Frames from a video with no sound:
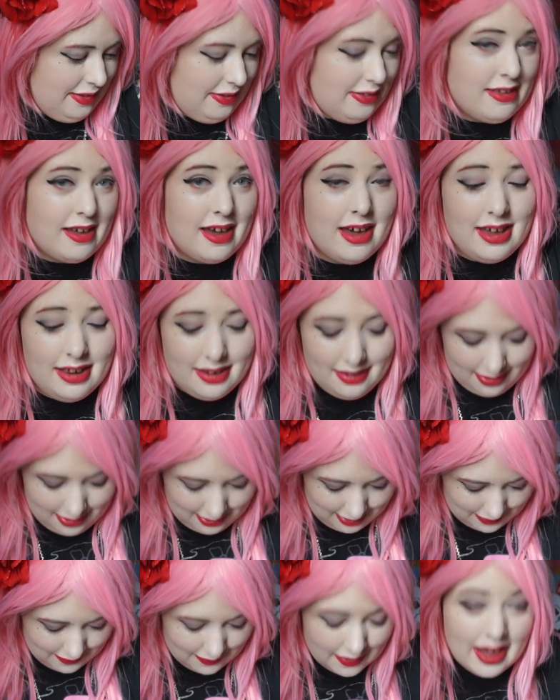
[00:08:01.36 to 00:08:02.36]
this side.
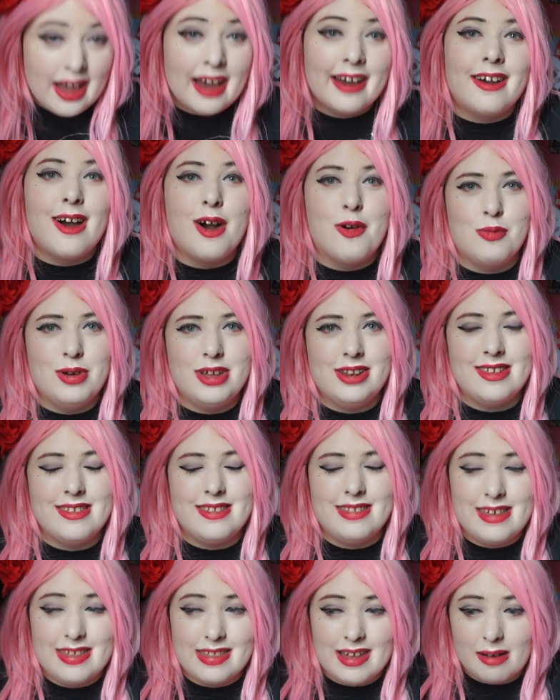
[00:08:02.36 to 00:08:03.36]
So I can't wait to
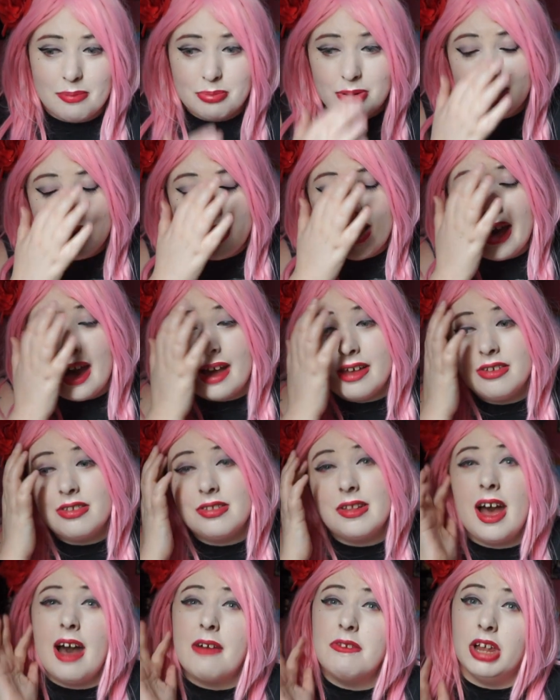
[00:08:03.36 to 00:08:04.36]
see that. But yeah, I
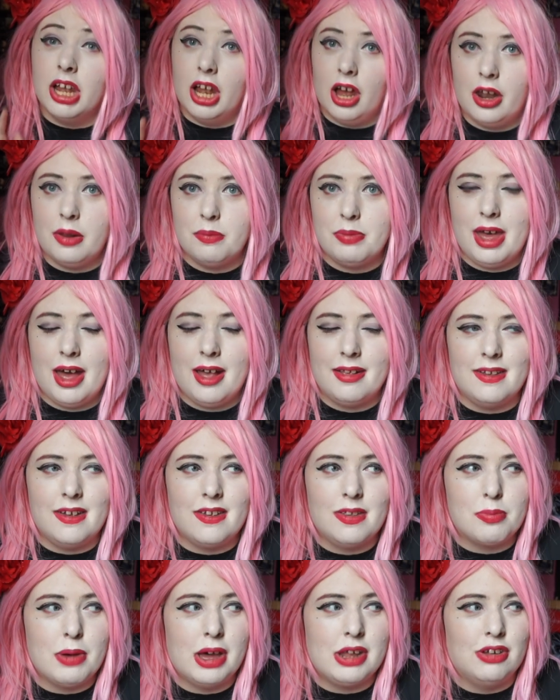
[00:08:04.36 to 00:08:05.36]
used to have a lot of
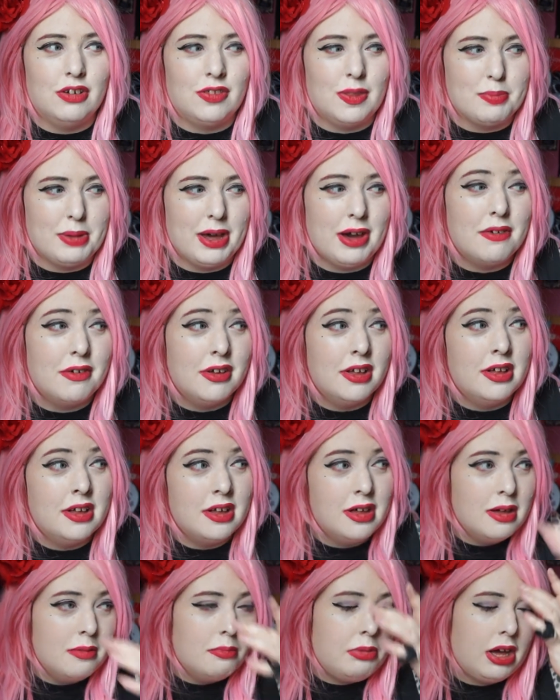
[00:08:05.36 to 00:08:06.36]
piercings, but I took them out
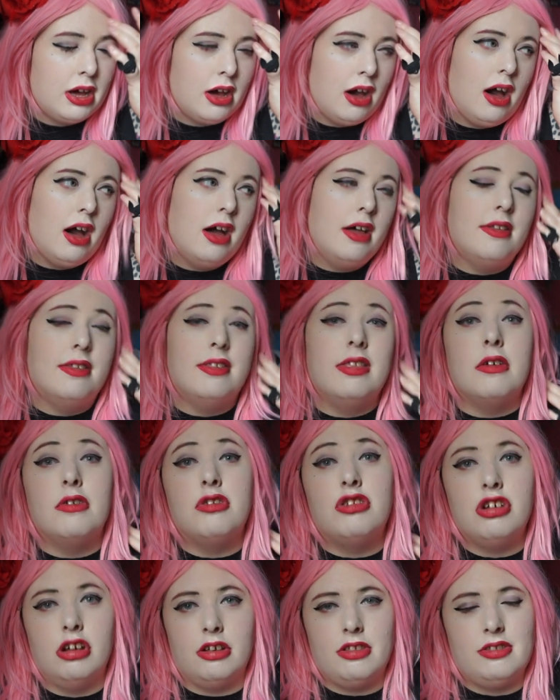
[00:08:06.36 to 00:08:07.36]
because
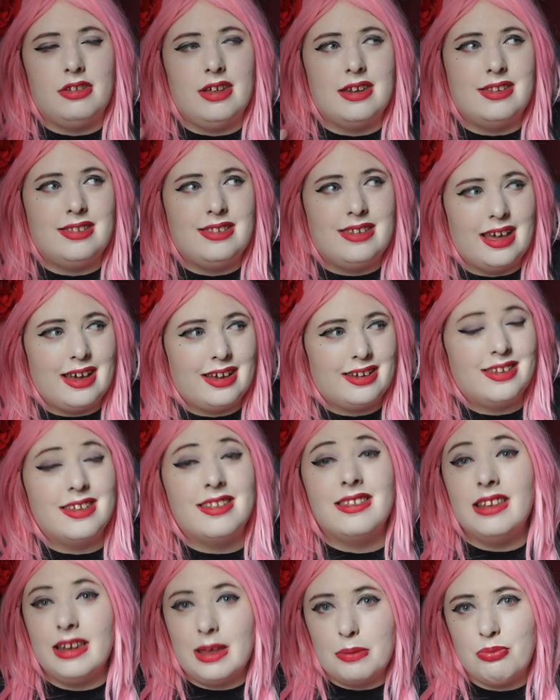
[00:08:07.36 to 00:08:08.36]
they're just a dick to
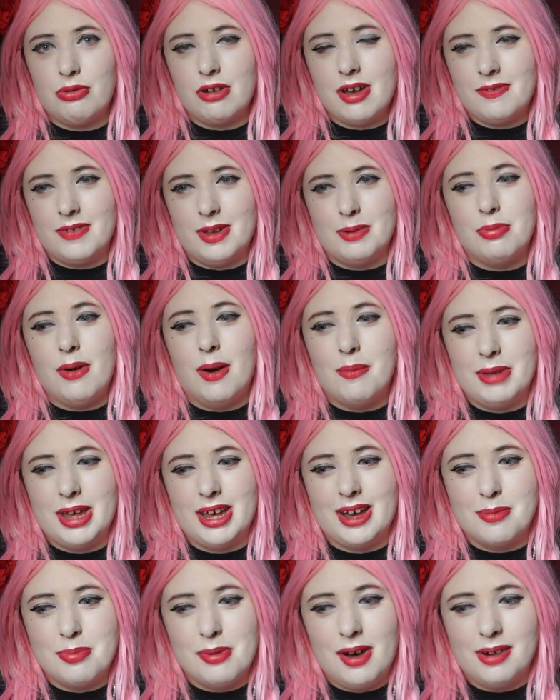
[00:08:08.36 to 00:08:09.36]
sleep with and put
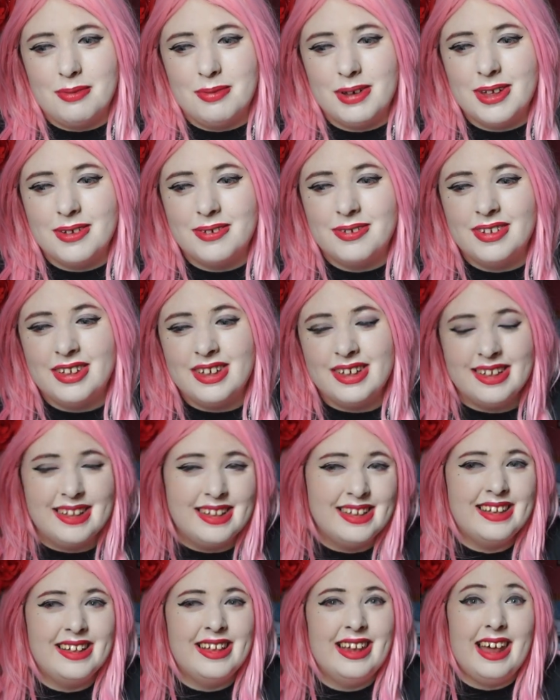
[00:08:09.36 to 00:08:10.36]
makeup on with.
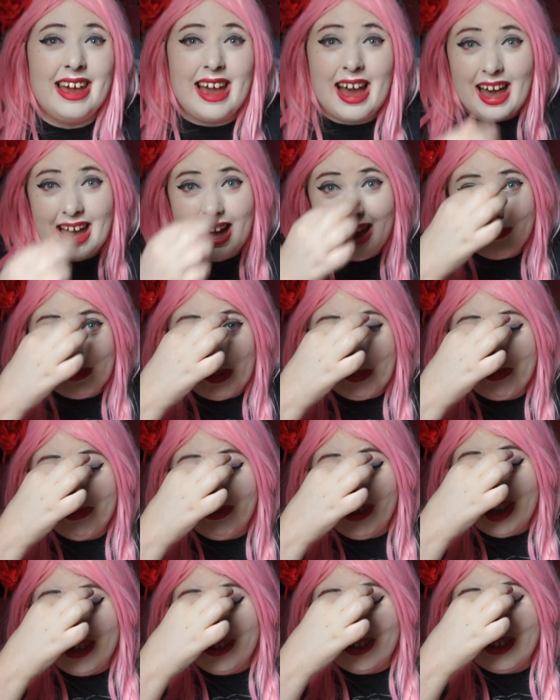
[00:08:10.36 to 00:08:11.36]
Like I had my
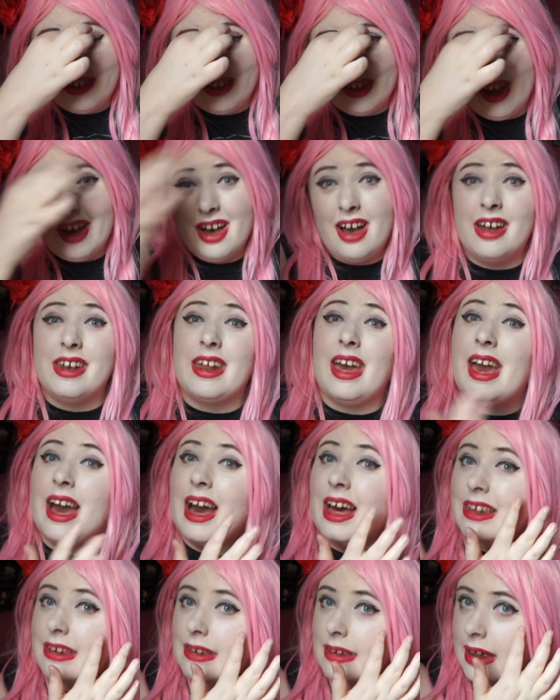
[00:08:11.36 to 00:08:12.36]
bridge done, I
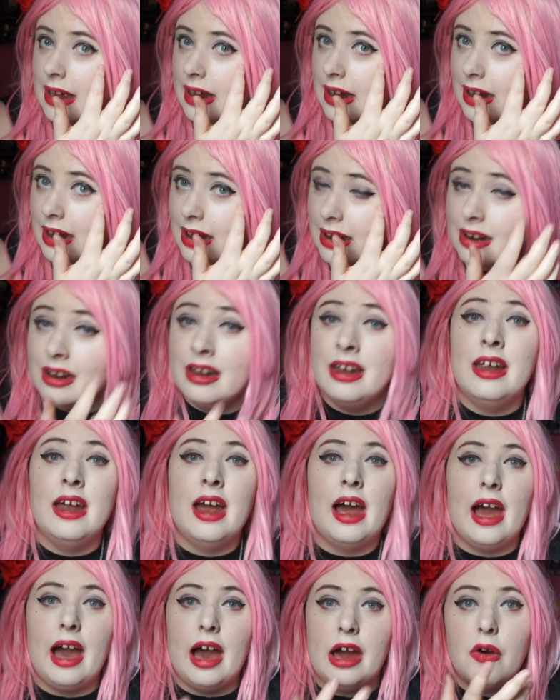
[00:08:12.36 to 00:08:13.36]
had there,
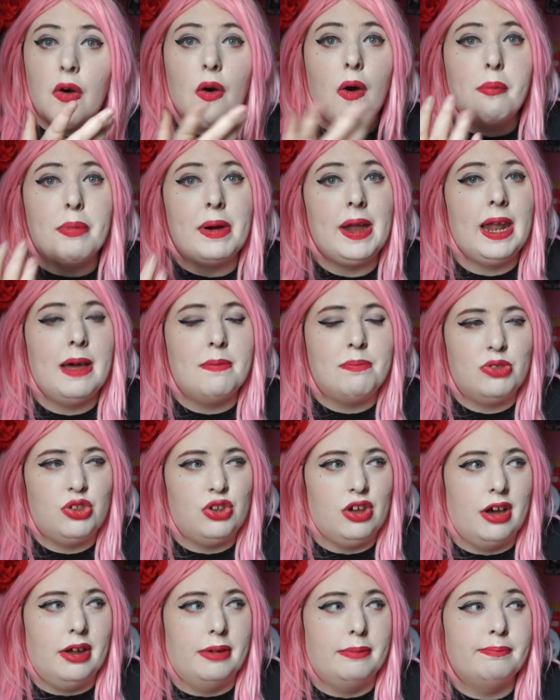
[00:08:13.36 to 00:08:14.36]
I had all my lips
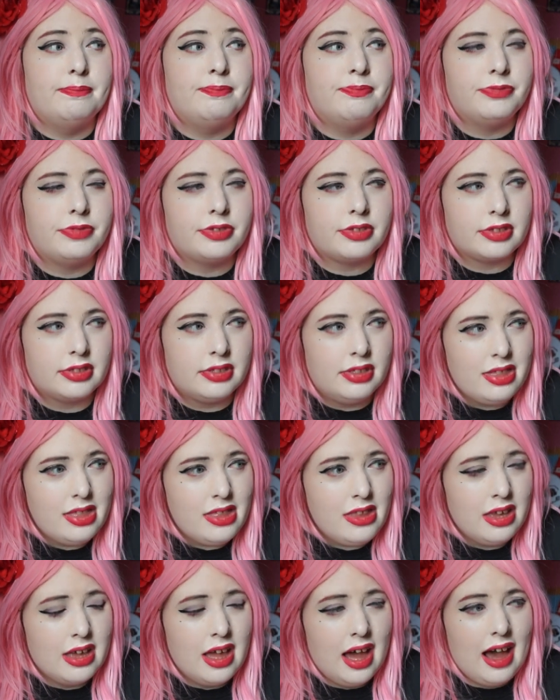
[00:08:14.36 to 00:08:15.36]
done.
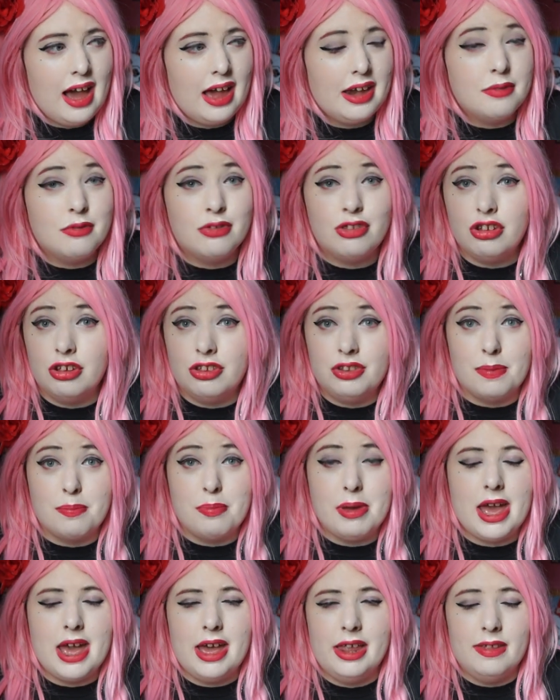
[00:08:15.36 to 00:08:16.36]
And it was just a
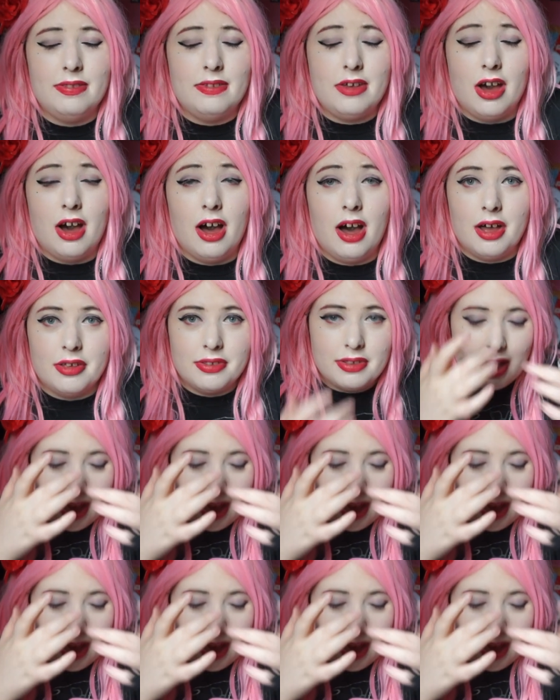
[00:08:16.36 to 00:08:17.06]
pain in the ass.